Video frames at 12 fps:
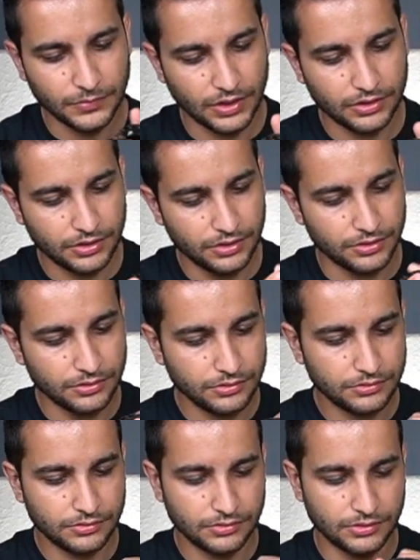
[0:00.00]

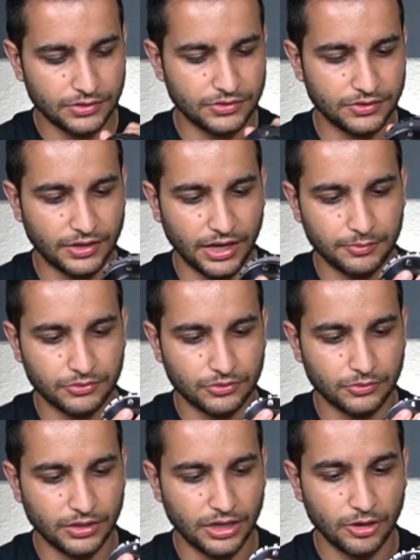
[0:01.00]
here. This adapter
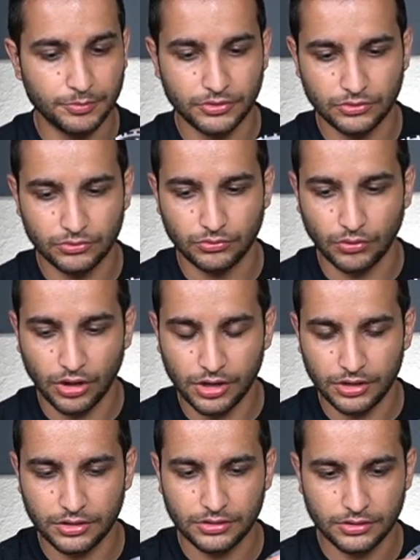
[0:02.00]
will help you
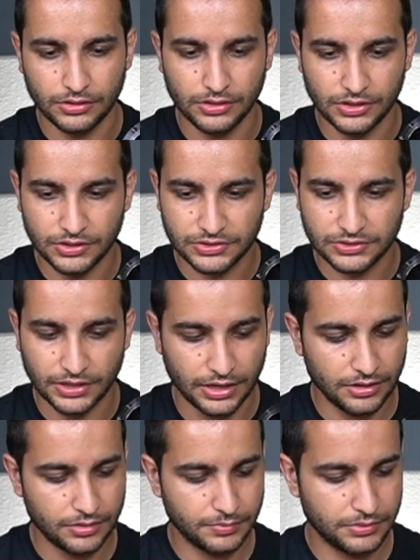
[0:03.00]
run this
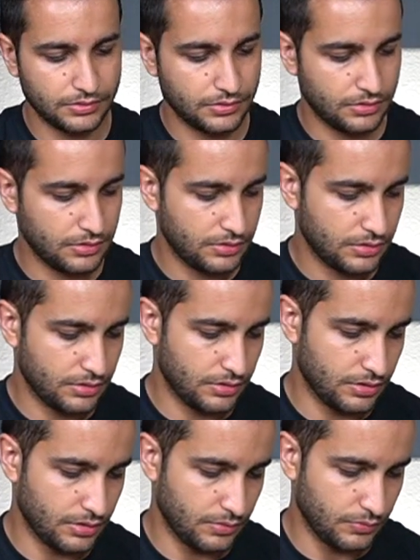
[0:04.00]
setup
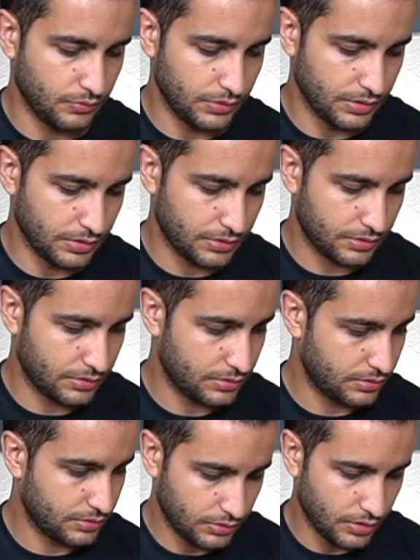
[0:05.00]
um, with,
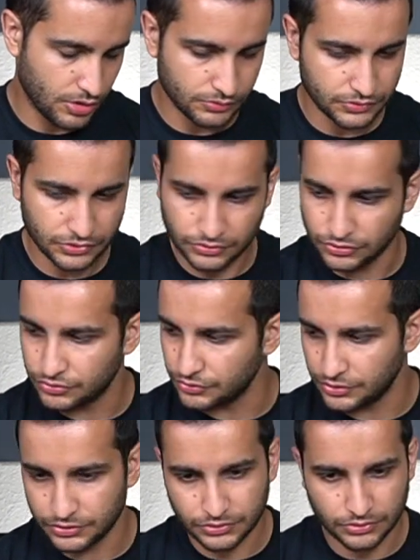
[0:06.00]
you know, just your
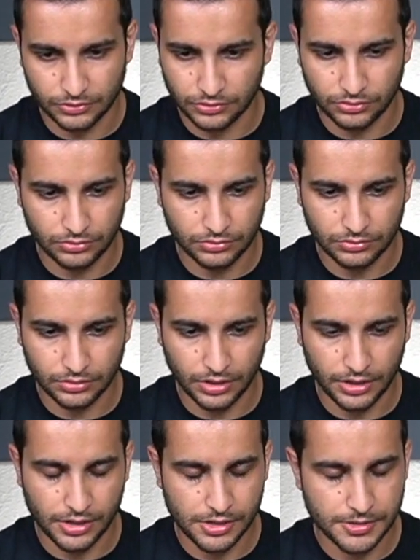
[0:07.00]
traditional
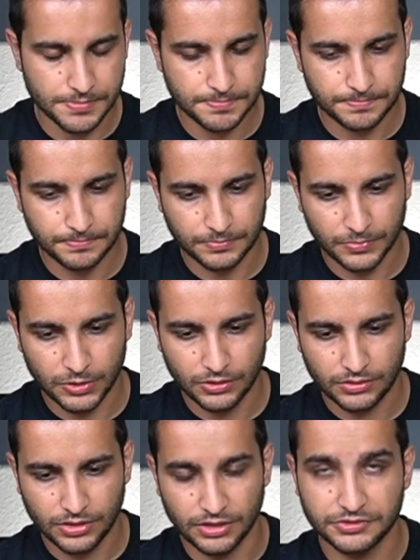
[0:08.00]
um,
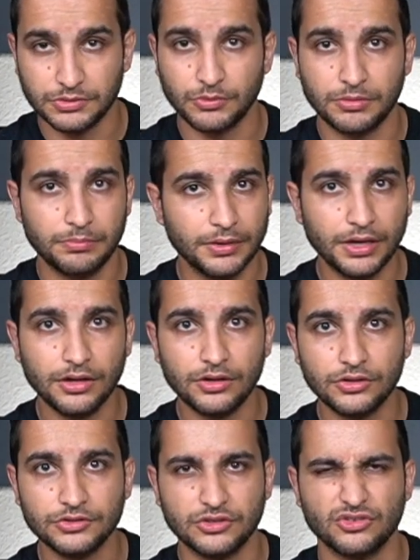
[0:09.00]
LT1
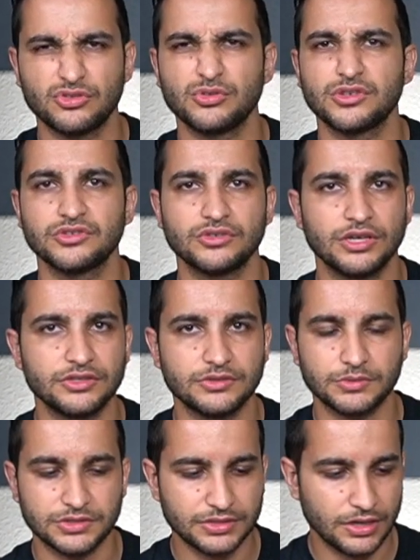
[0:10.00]
belt, your traditional
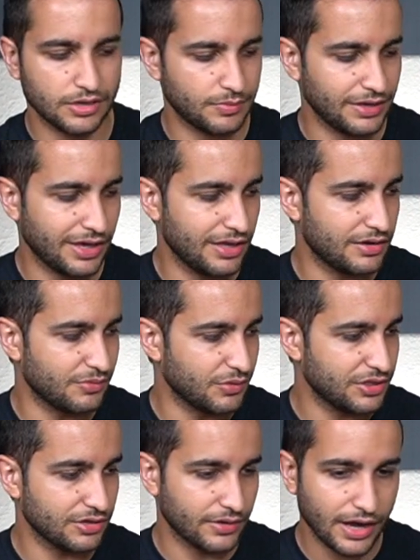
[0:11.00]
LT1 setup. Again,
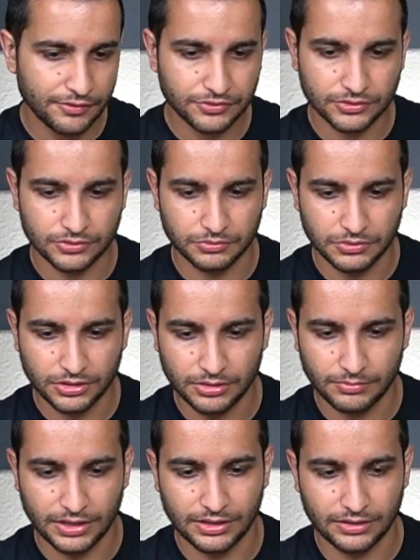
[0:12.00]
what they're after is really
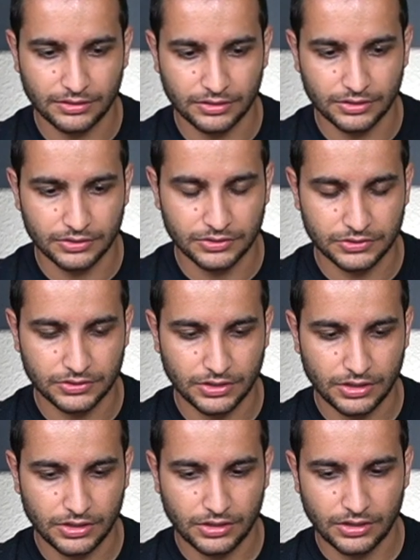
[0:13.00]
making this
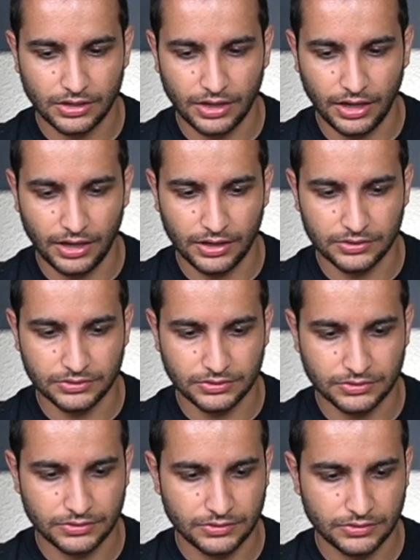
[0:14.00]

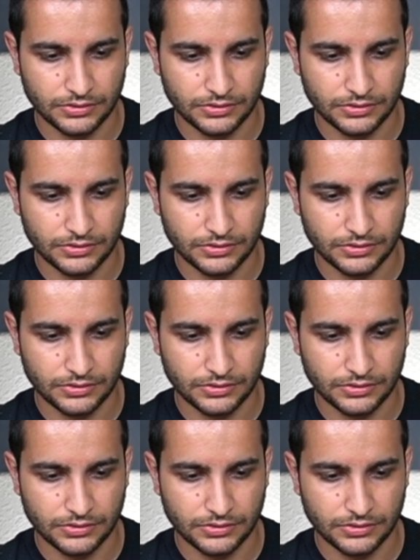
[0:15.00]
as